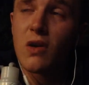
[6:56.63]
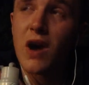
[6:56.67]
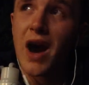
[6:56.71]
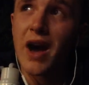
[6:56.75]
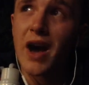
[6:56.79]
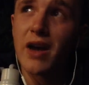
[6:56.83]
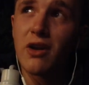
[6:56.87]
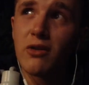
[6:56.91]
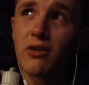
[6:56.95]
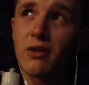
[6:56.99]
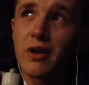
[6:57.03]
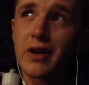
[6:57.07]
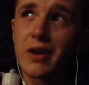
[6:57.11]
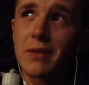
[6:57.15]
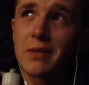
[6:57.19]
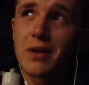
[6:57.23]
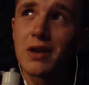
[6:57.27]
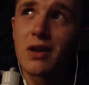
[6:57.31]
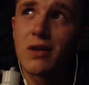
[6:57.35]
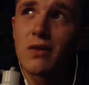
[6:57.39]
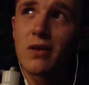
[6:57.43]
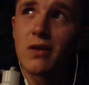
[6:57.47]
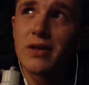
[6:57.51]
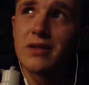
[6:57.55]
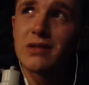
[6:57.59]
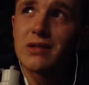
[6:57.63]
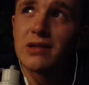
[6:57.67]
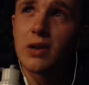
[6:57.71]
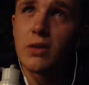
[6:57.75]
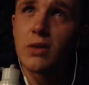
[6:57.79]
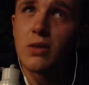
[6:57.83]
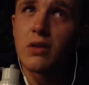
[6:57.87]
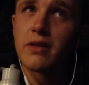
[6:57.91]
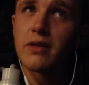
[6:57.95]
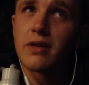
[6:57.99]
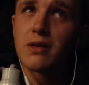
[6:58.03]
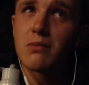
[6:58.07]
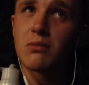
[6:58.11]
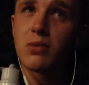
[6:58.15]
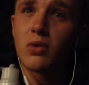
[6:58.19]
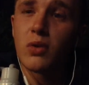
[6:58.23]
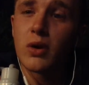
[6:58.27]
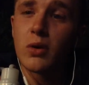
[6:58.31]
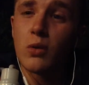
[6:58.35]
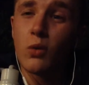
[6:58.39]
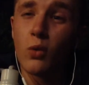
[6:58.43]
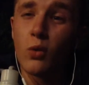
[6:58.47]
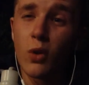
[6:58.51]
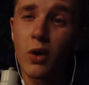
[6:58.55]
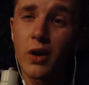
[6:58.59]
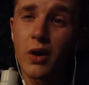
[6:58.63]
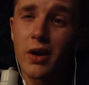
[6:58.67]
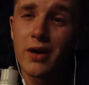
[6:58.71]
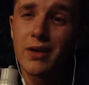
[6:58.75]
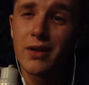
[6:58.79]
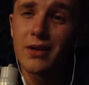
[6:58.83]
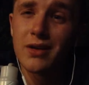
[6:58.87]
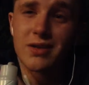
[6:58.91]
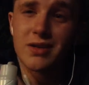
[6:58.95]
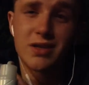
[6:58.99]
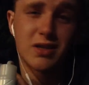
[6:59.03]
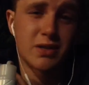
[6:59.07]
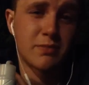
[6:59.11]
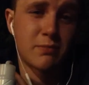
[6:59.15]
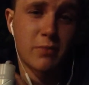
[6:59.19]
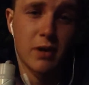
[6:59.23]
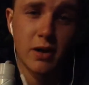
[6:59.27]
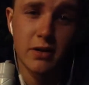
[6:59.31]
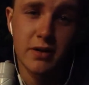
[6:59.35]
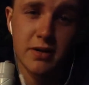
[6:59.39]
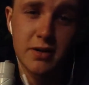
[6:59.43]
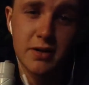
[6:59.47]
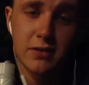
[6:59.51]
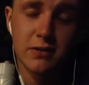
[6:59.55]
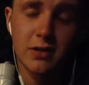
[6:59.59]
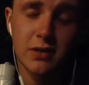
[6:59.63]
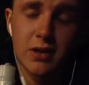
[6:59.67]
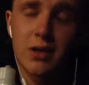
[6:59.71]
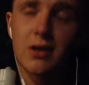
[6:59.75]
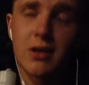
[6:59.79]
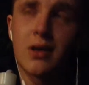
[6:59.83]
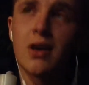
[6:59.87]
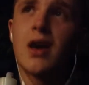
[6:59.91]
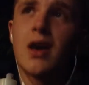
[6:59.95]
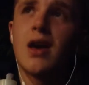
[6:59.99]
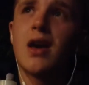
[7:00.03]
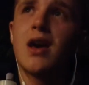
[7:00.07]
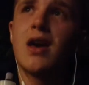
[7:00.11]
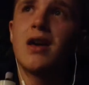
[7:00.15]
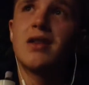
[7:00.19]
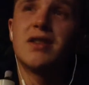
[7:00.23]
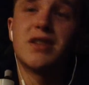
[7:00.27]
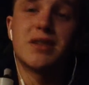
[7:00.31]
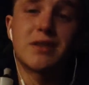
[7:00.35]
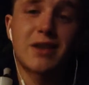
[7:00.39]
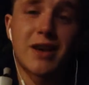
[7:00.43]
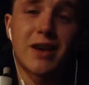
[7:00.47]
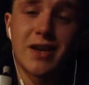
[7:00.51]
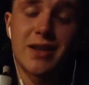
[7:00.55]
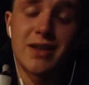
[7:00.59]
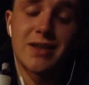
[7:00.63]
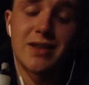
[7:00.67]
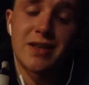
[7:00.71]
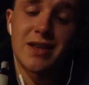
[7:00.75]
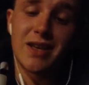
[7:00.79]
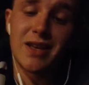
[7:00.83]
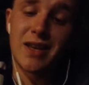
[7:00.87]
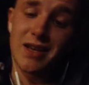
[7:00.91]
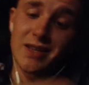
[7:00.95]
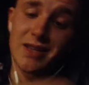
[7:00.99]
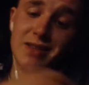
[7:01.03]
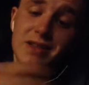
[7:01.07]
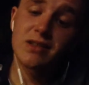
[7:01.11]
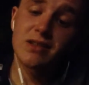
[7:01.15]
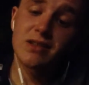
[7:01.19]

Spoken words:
I don't recommend going lower than 0.1, just personally, just because it is a